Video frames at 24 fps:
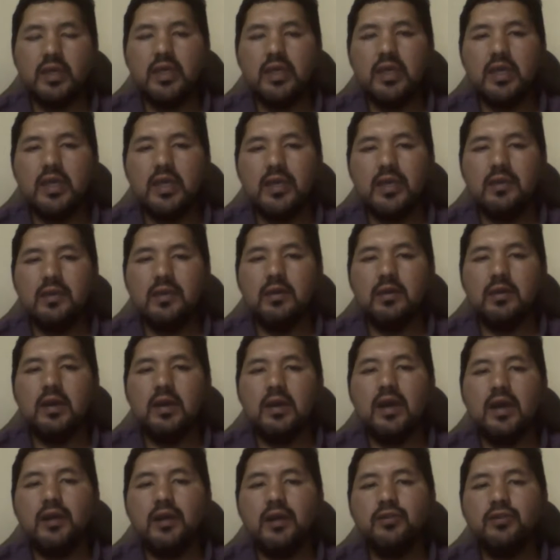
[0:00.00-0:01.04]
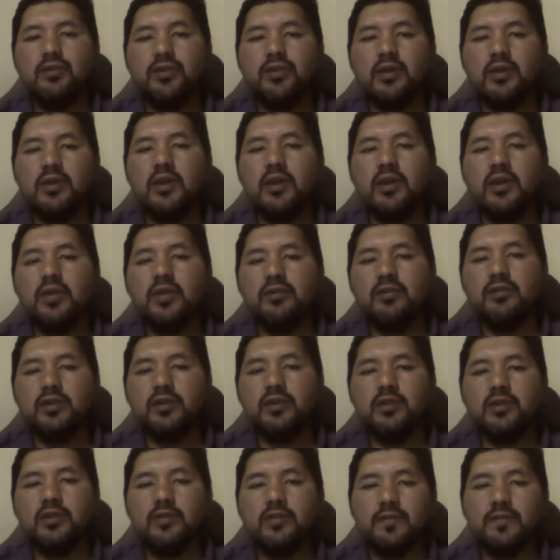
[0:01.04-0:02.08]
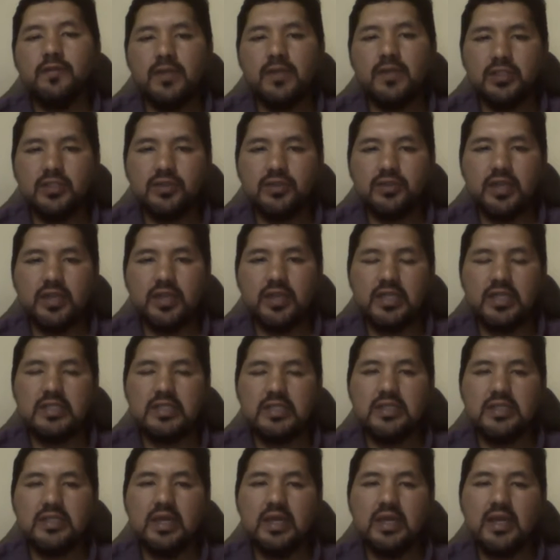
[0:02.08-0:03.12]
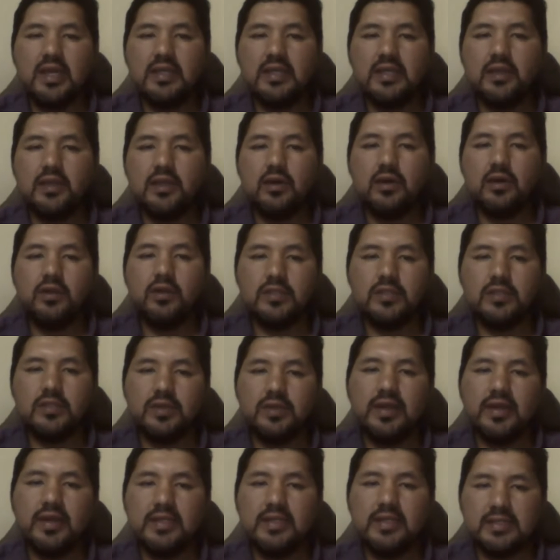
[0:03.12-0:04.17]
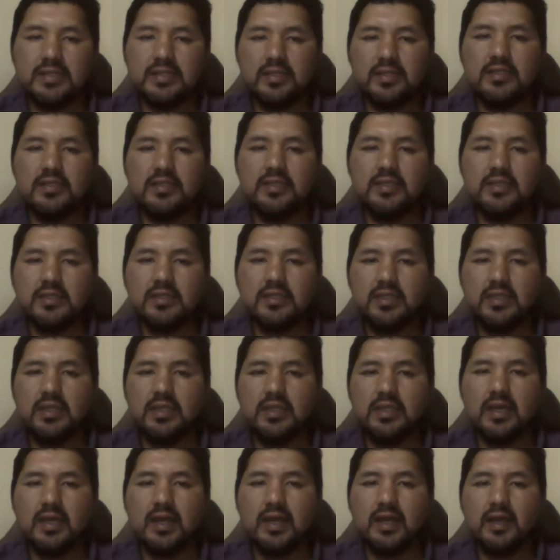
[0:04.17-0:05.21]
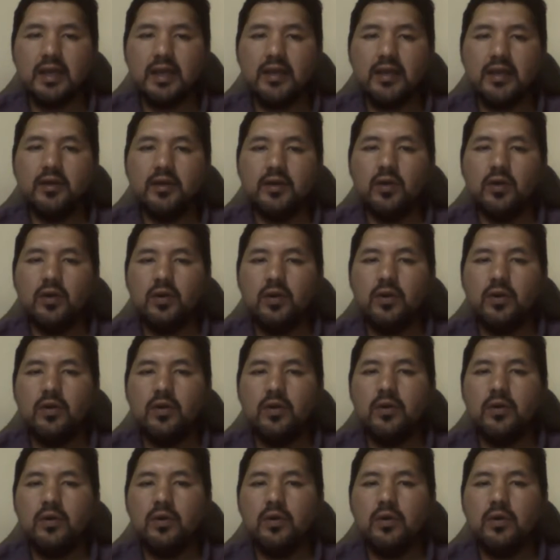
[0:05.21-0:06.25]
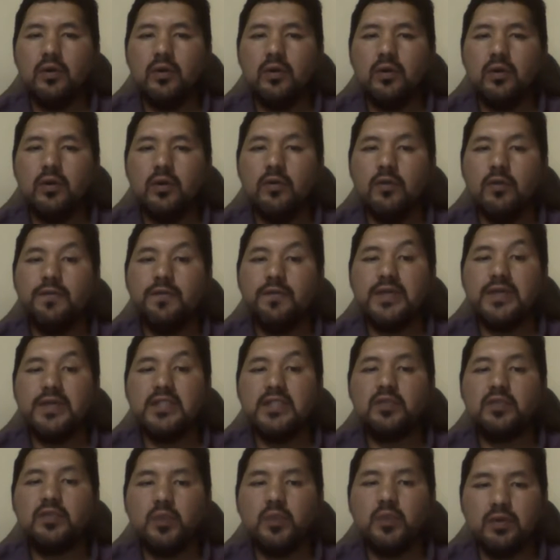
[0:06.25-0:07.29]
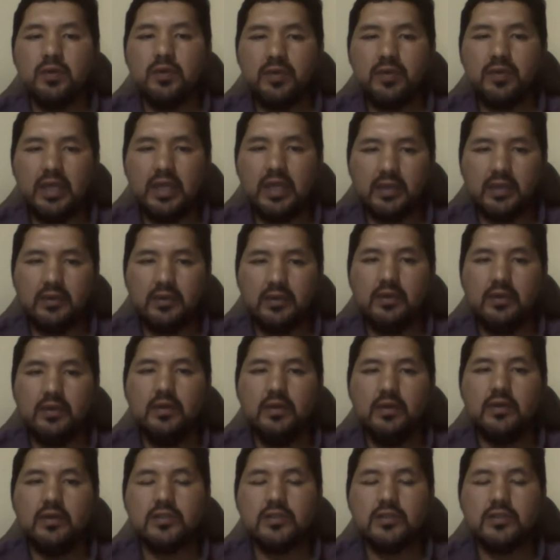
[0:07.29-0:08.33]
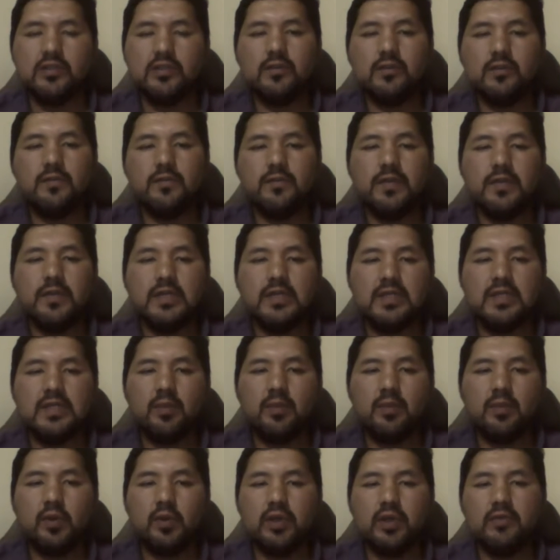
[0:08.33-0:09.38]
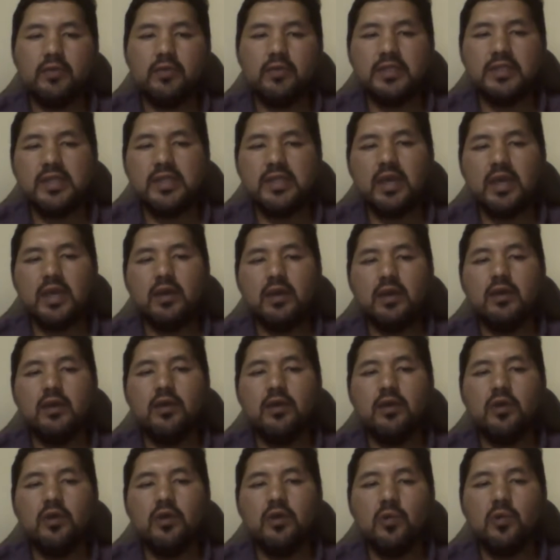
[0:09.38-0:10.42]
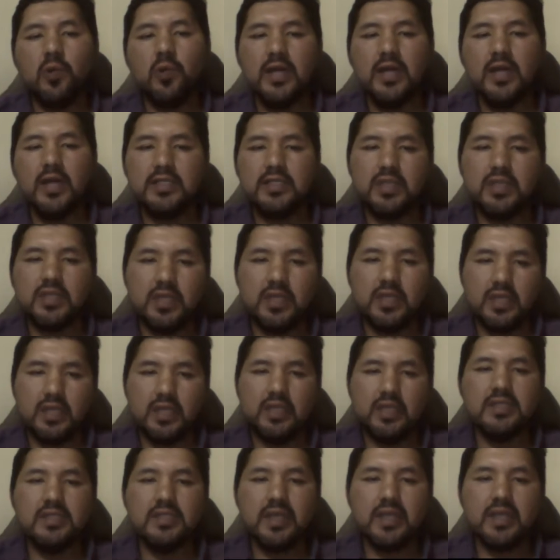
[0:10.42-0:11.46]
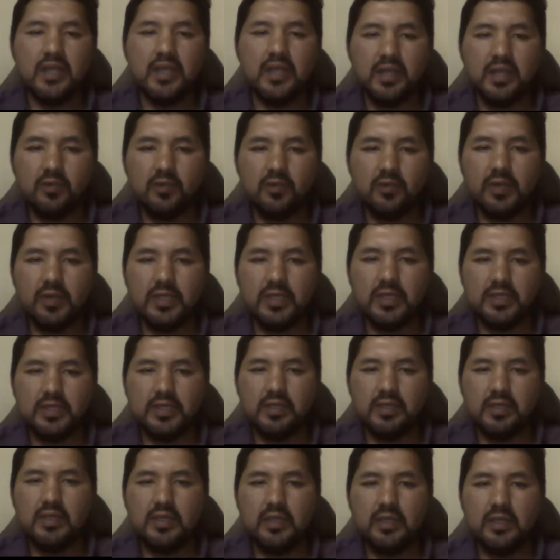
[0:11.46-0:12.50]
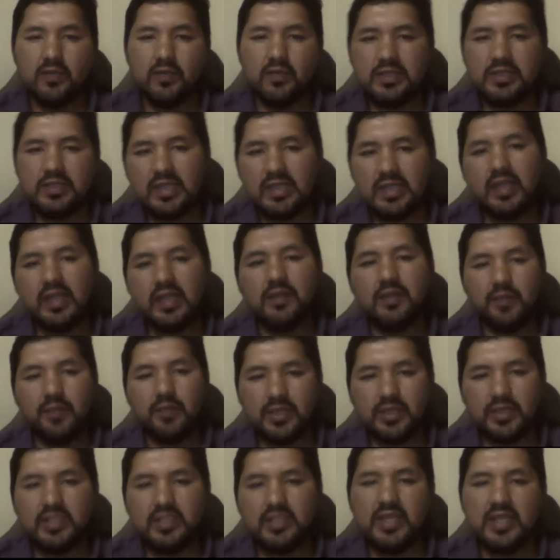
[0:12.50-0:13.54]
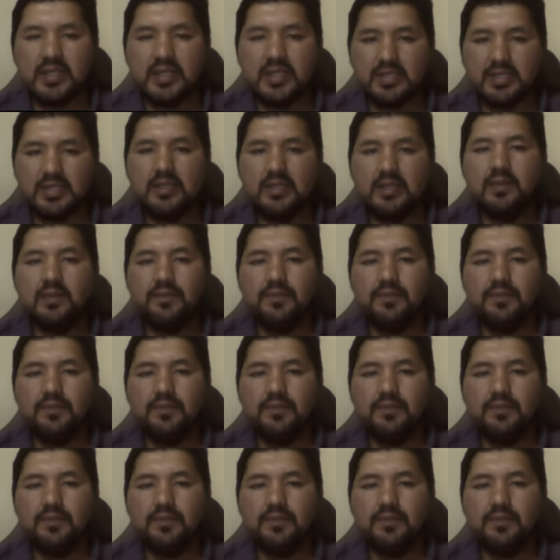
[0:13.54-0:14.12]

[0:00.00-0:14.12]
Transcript: Another good feature is that utterances are often spoken. So, for example, if we say water is a liquid, if we say in a British accent,